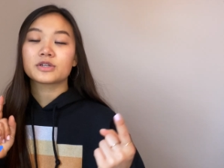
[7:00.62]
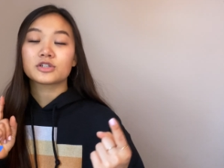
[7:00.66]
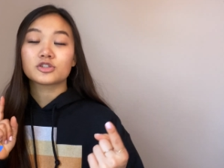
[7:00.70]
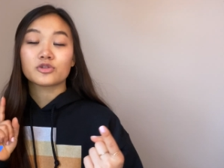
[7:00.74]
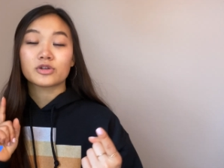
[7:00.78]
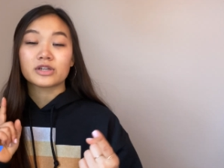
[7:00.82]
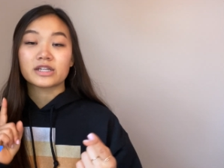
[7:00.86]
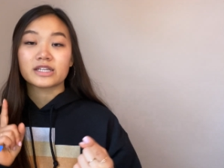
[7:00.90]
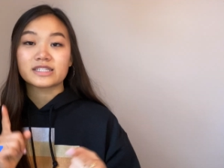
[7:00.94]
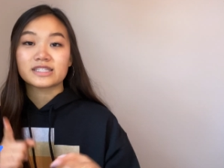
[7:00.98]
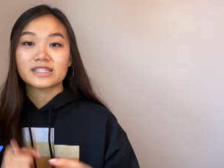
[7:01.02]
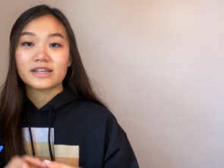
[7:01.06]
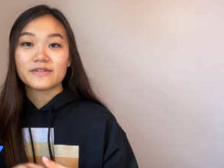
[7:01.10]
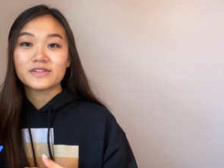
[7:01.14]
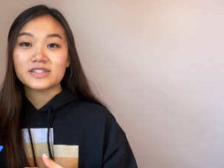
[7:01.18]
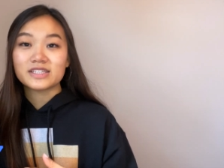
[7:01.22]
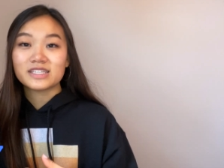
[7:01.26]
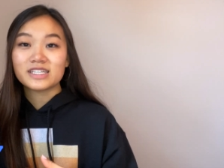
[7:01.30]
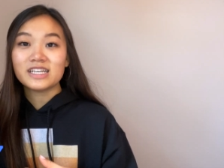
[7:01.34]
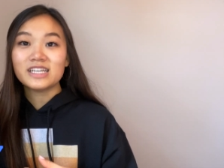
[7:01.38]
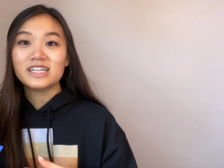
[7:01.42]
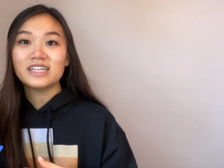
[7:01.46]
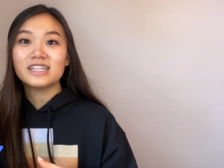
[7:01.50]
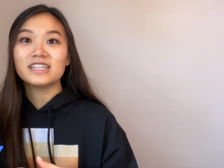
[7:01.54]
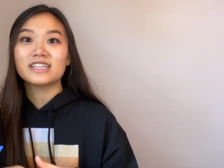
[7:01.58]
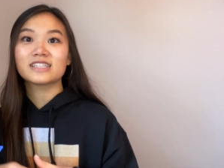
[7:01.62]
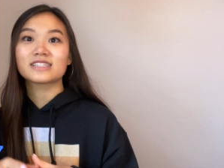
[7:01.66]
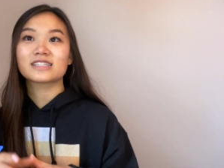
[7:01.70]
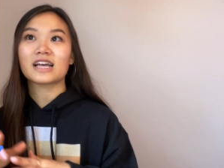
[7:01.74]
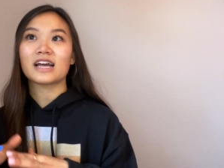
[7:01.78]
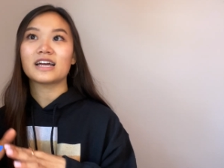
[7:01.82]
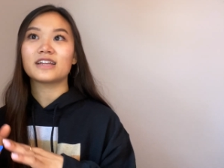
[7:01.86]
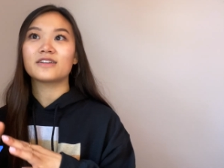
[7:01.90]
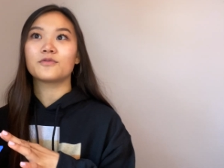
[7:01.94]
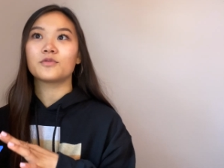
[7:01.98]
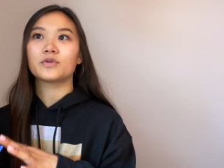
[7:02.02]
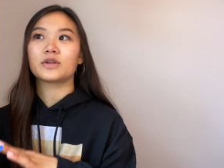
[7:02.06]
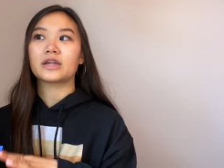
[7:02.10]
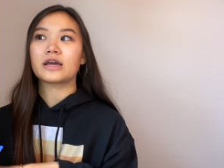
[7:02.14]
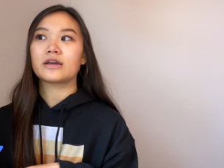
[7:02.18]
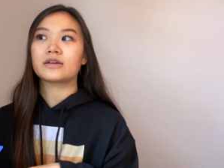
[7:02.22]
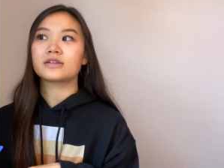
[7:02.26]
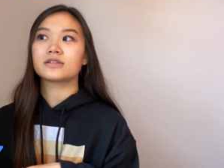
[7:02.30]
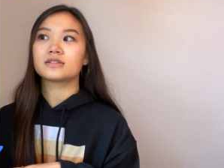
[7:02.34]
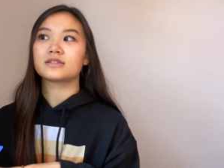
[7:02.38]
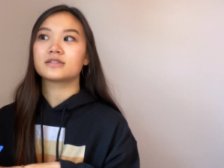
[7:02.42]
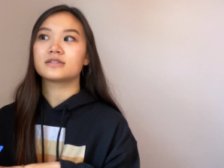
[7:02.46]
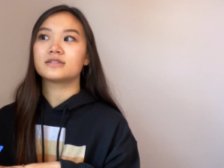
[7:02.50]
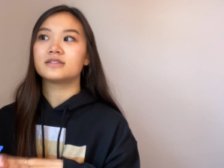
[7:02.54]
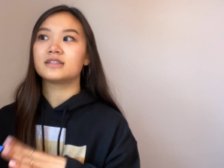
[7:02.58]
2017 is kind of when I
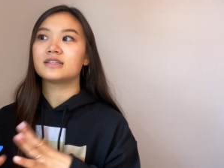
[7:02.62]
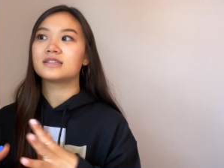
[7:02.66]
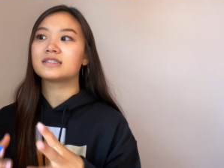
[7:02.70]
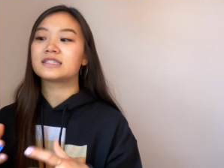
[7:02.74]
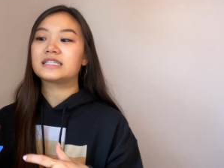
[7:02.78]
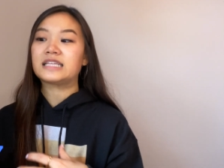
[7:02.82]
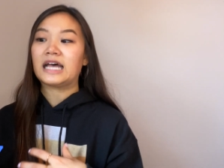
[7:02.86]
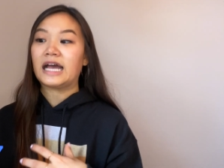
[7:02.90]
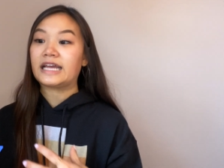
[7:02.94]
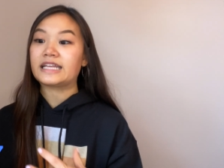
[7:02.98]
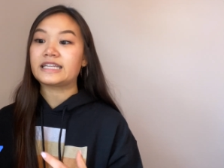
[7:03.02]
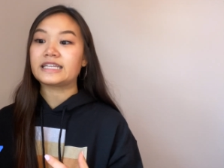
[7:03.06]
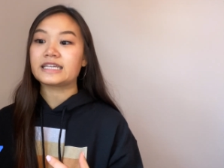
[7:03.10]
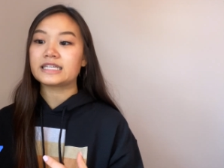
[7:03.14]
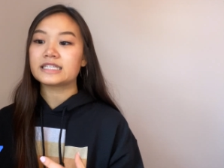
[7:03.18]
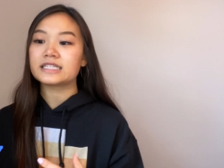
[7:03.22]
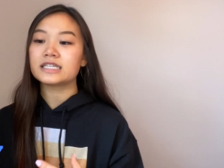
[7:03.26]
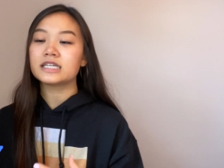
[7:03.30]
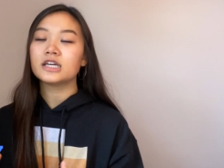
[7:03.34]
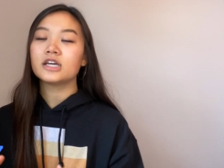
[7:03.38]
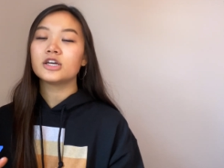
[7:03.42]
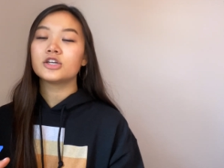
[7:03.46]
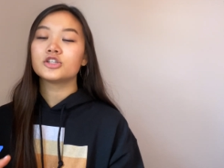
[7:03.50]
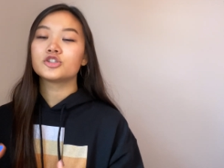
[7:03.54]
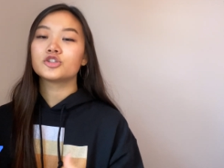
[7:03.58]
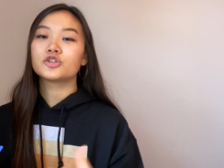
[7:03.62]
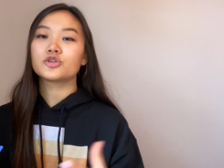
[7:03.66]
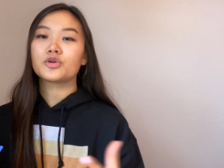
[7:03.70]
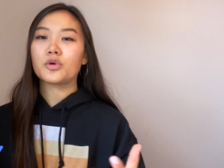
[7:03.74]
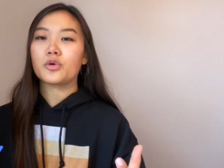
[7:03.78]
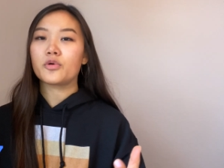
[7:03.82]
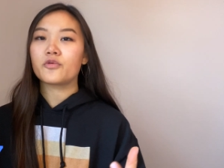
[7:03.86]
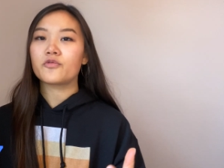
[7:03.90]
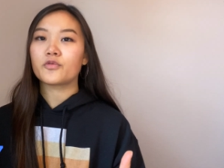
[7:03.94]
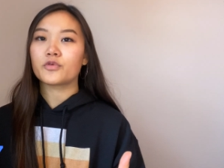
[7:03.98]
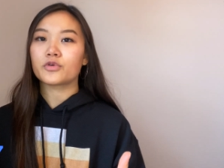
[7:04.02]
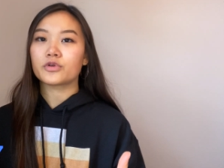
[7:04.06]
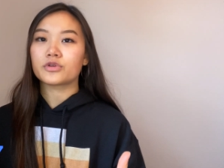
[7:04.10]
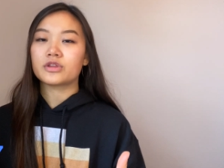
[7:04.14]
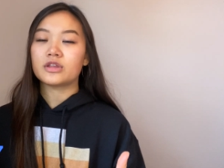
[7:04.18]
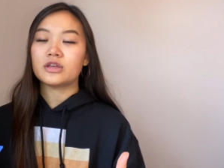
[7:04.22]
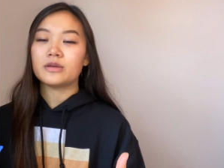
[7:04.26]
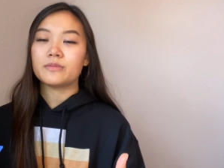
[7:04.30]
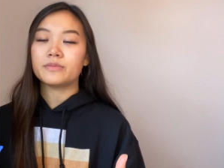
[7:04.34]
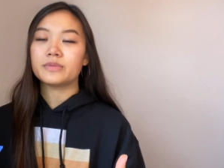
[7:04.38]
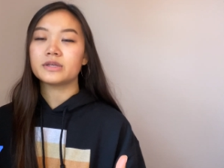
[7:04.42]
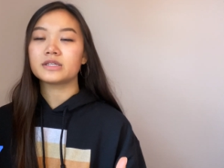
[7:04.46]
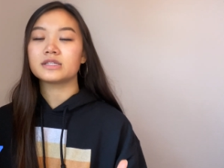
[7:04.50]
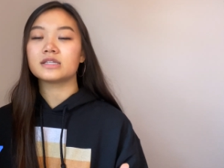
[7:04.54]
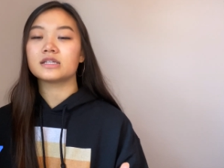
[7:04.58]
decided to go for the
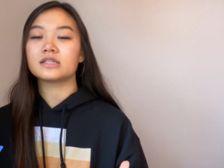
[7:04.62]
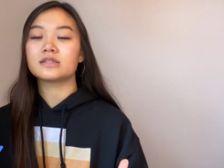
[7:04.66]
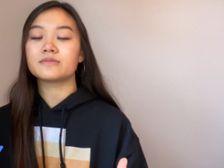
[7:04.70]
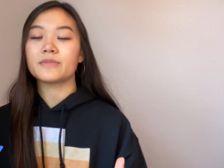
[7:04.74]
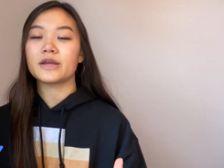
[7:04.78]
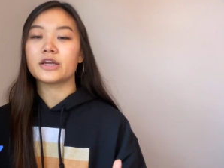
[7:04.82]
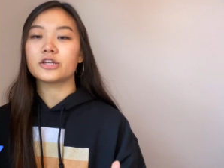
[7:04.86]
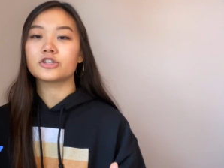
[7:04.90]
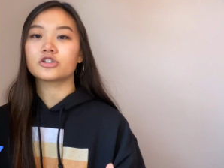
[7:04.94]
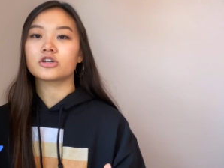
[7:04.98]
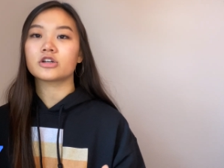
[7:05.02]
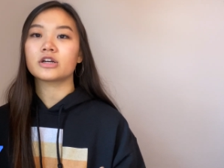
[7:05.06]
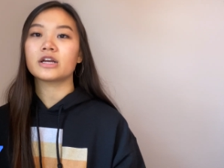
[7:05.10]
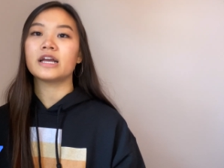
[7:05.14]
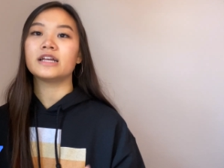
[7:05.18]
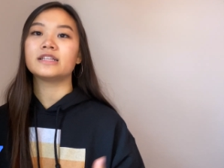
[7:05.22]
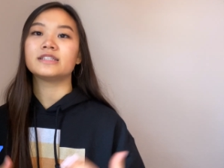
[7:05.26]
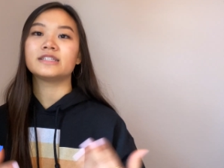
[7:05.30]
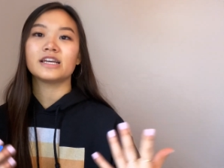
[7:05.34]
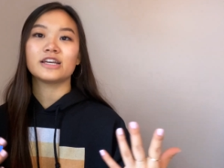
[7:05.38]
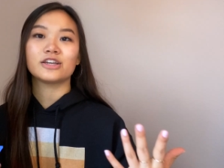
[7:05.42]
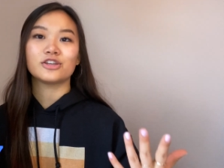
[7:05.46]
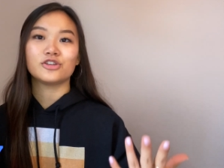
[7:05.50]
business major and take